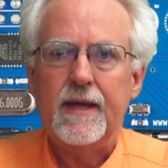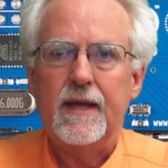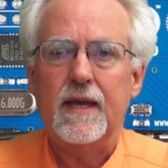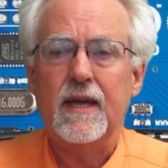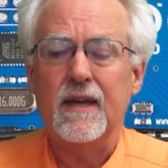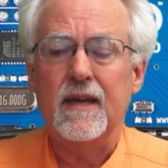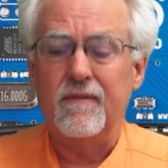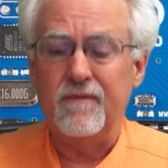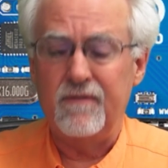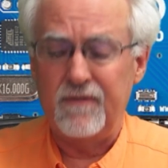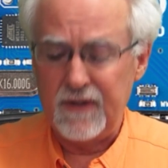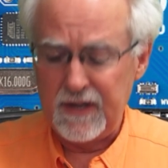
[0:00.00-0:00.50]

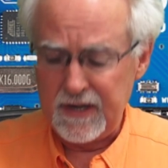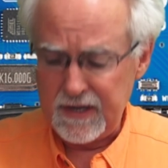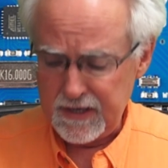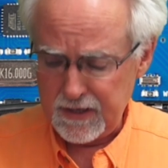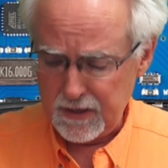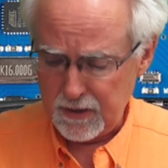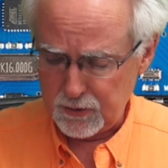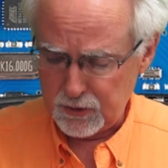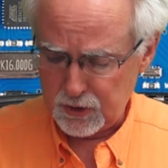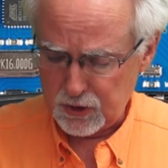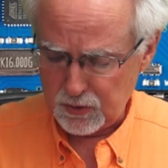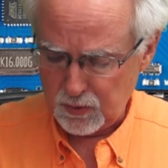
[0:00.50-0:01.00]
In
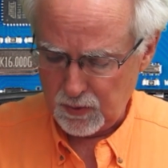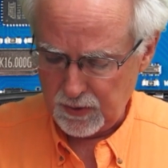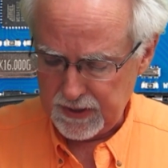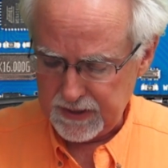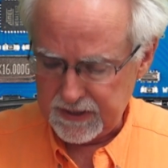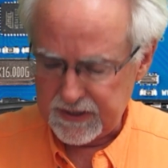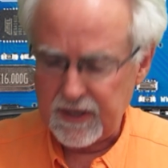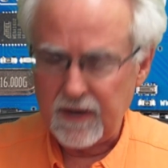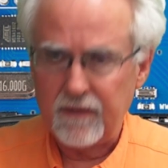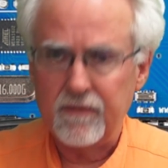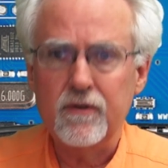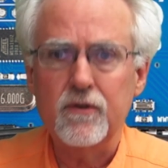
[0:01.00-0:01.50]
videos
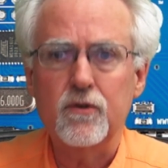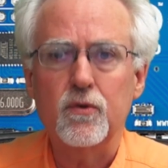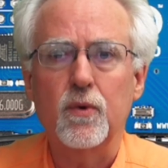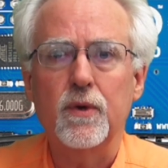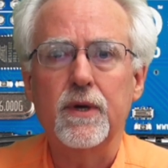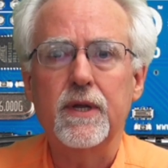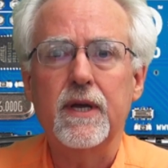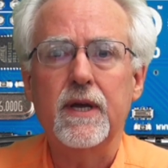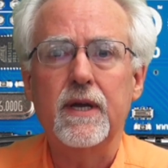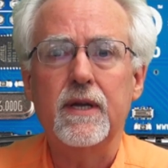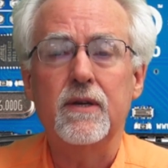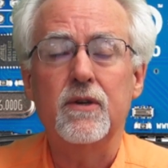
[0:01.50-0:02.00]
27,
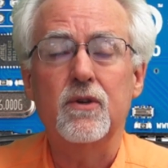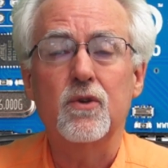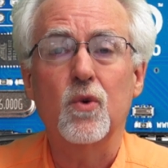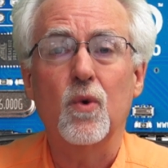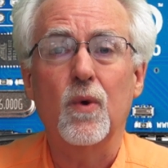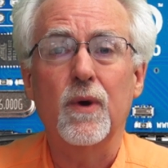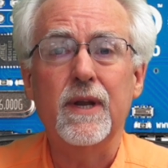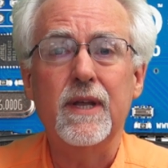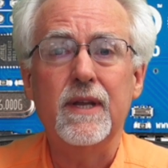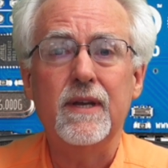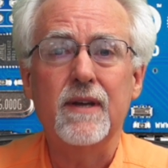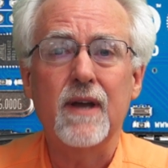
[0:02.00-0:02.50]
28, and
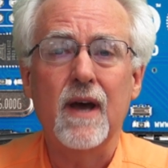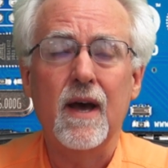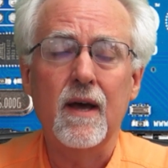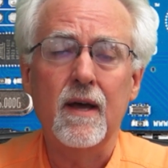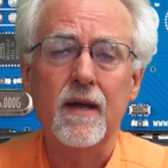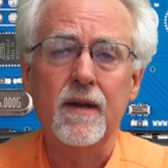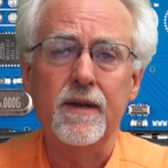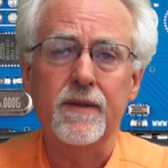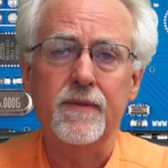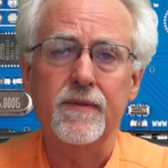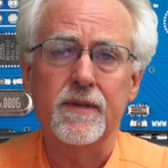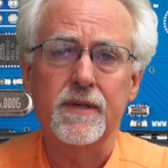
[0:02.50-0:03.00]

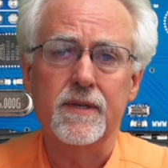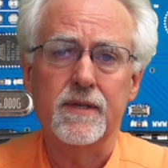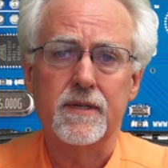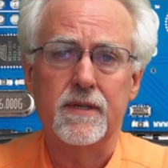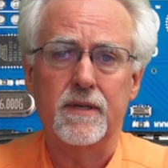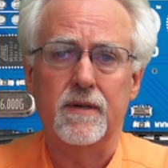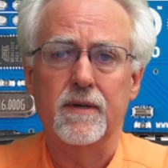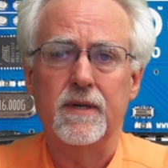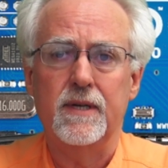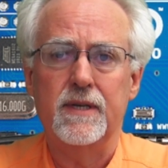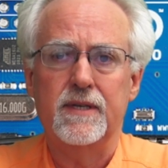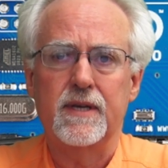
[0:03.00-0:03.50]
29 in this
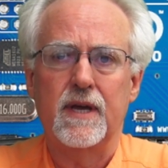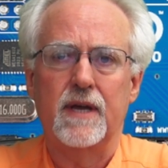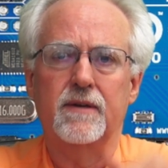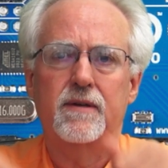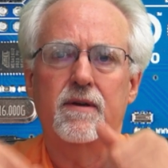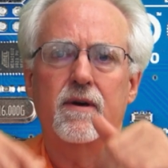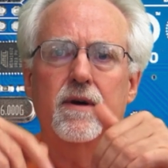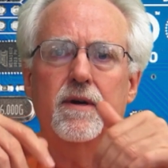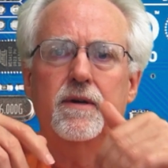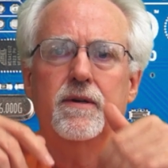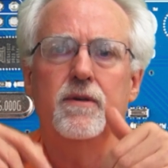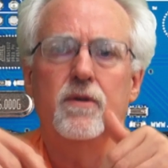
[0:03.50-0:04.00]
series, I
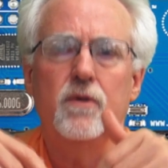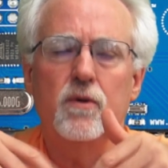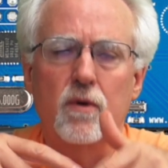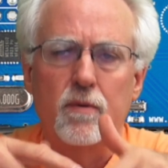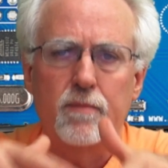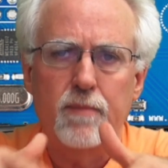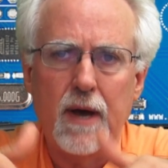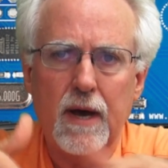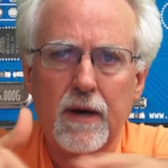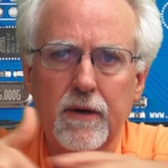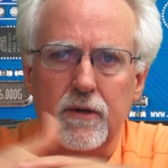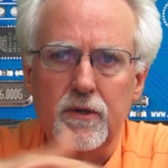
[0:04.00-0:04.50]
talked to you
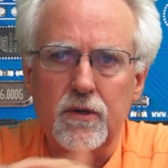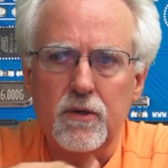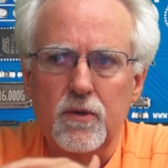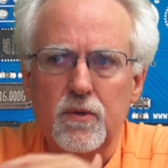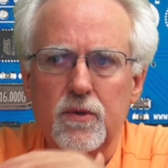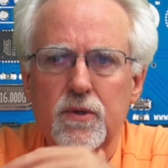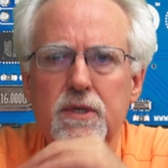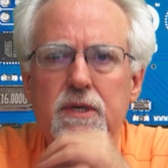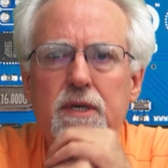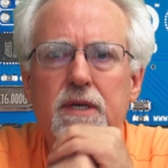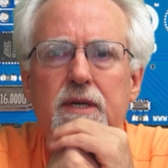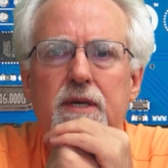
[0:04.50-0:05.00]
about
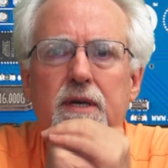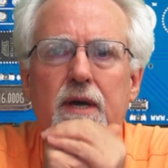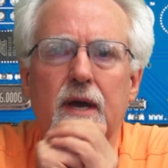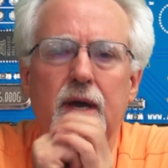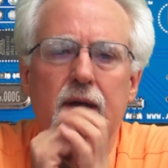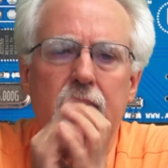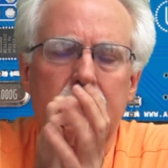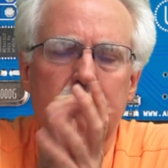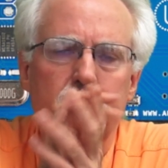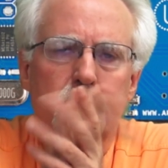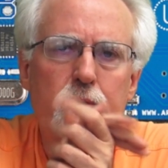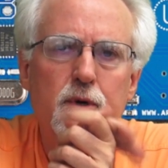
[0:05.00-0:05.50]
using
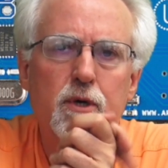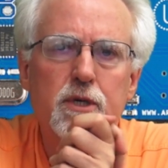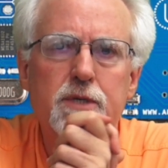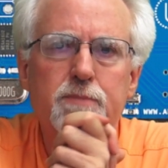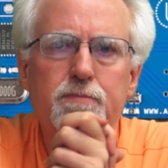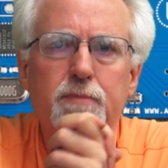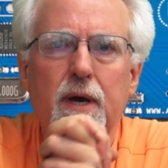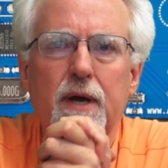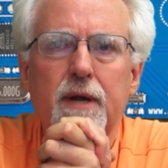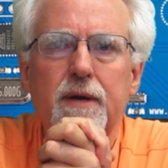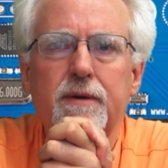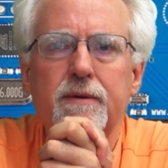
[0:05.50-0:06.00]
a push
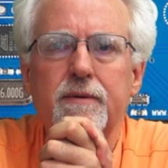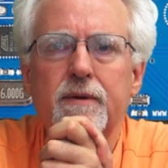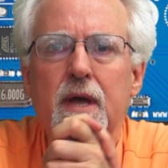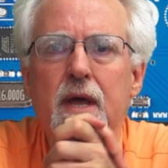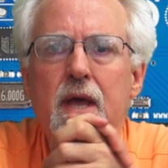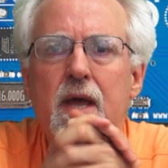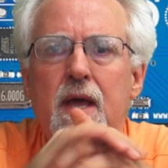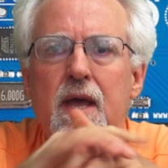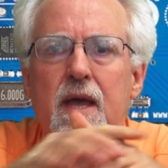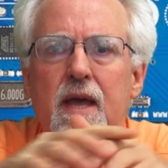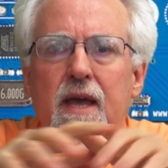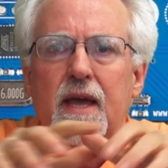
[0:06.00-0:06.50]
button
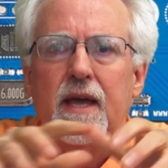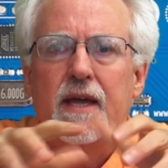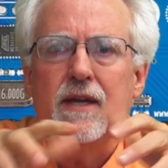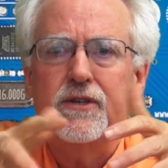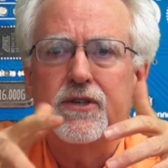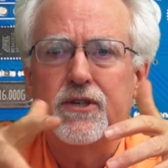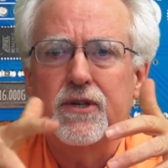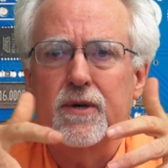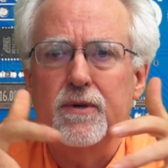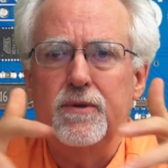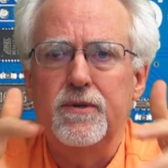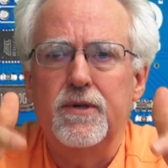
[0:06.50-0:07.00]
and
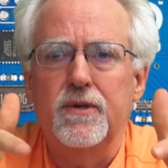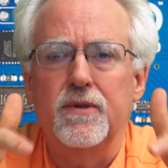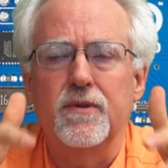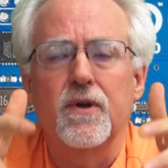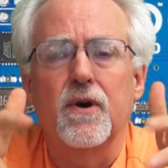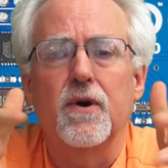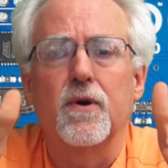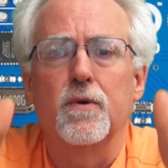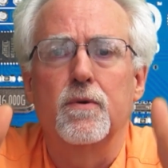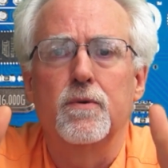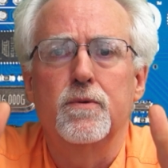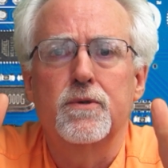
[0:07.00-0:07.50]
showed you
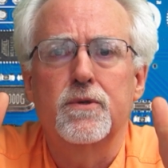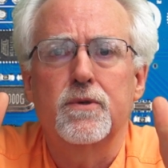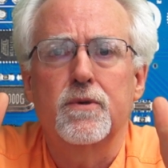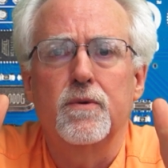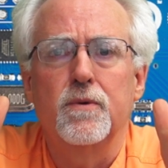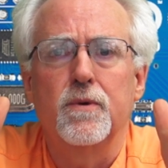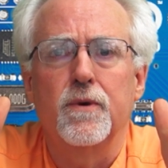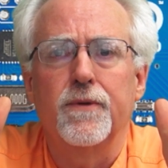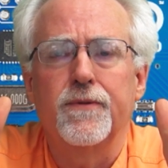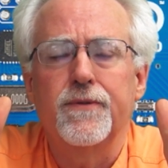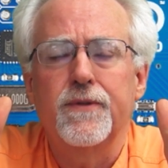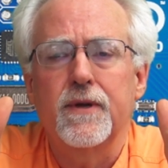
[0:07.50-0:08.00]
the old
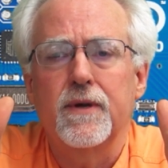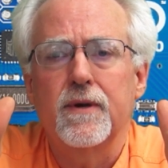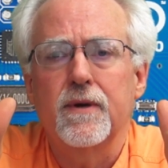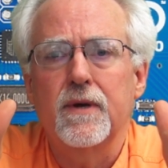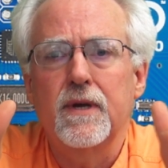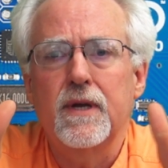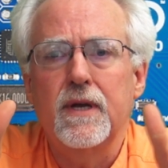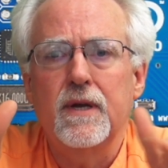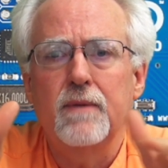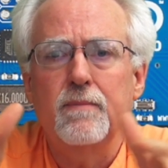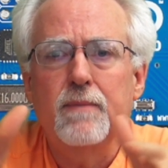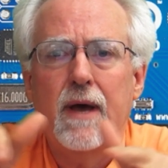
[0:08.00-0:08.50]
school
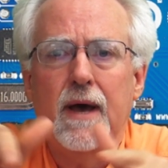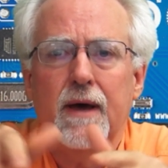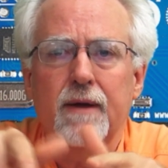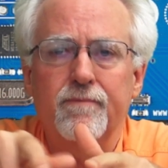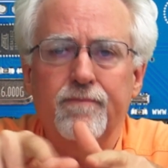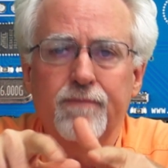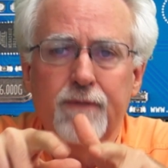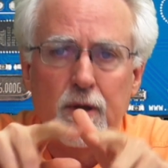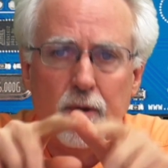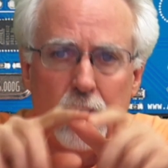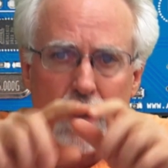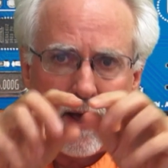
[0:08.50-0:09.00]
theory about
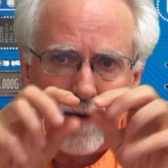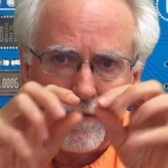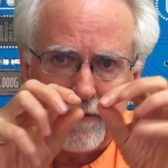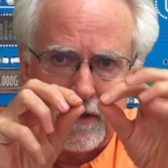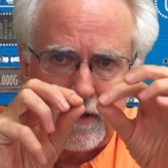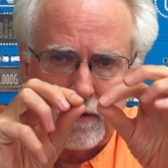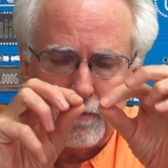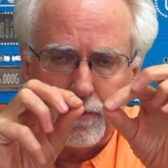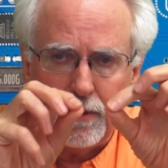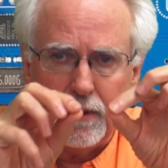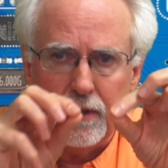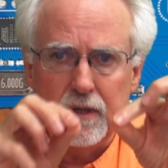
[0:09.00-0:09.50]
you know
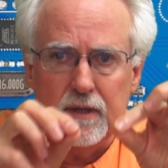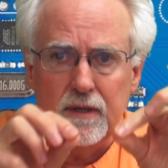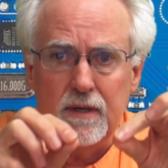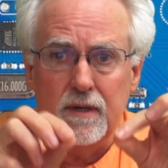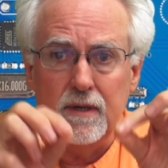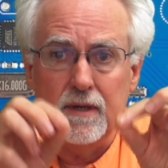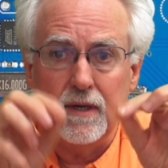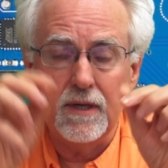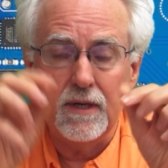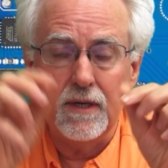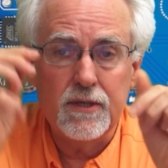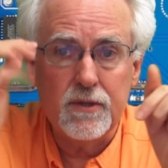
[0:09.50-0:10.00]
having to put in
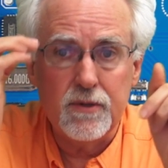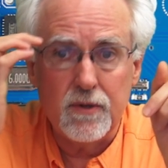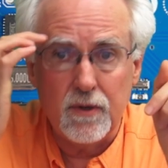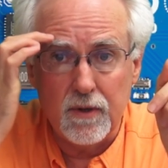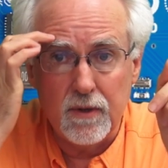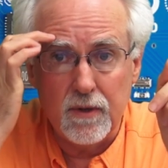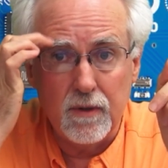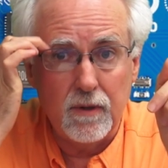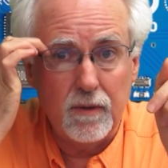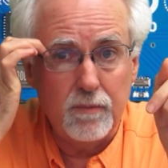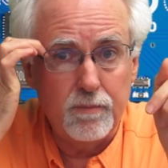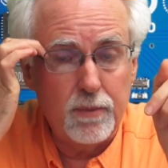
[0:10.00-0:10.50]
an
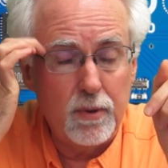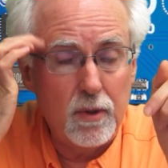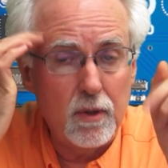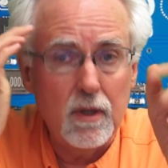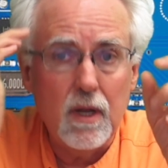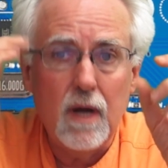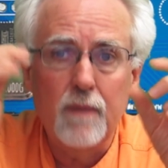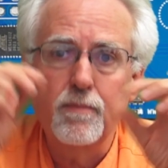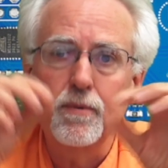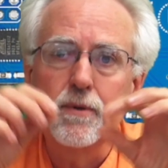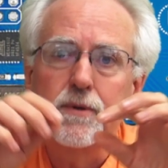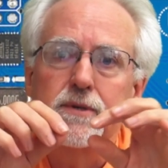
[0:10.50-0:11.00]
external
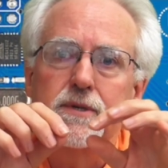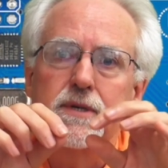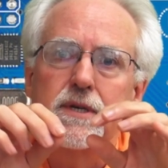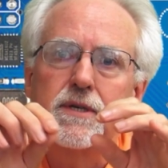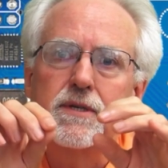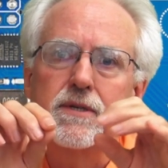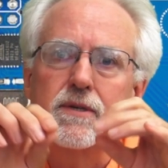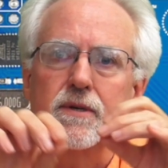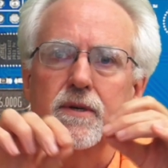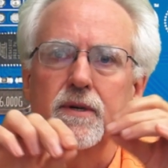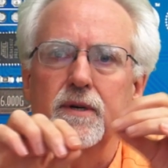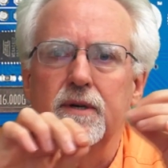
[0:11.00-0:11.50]
pull-up
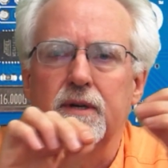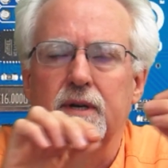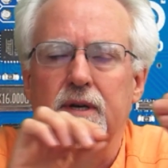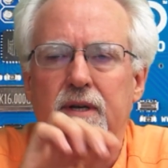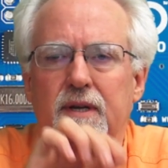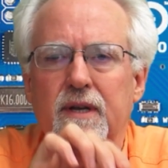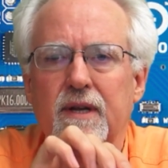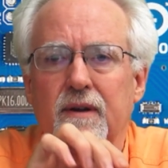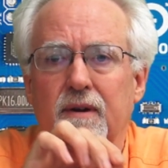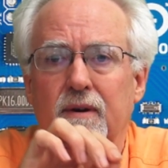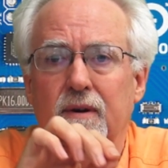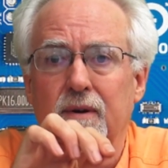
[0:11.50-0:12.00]
resistor connect,